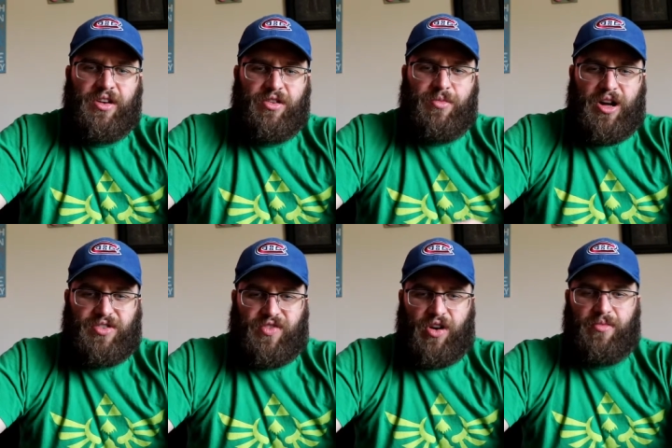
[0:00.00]
Too
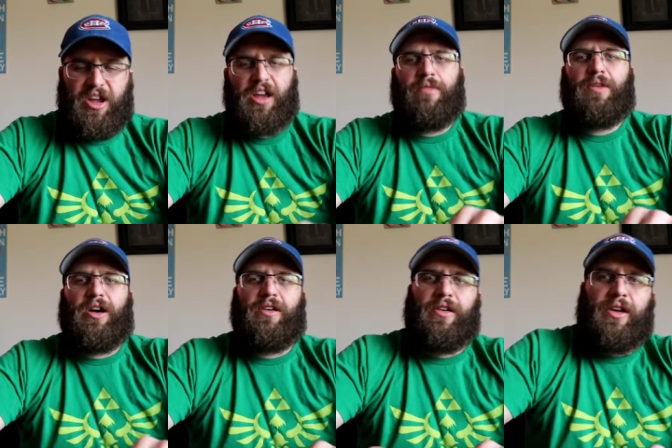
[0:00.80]
much for me,
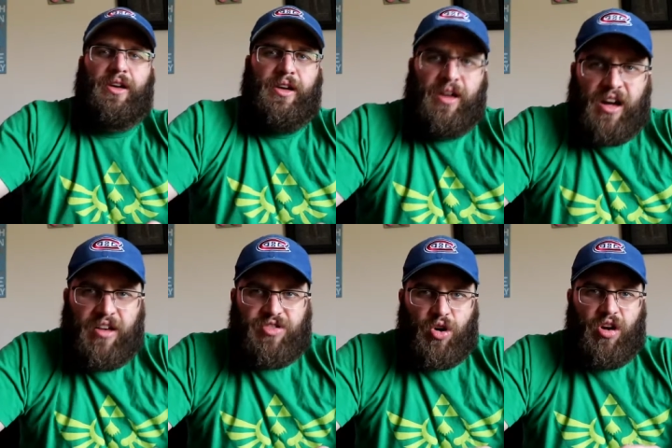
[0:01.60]
but
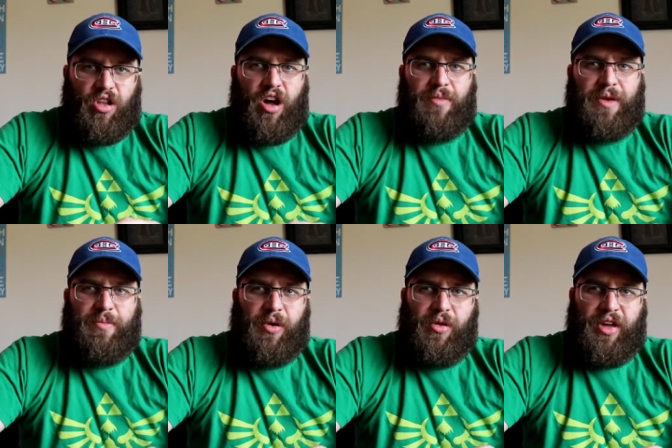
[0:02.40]
I'm sure a lot of people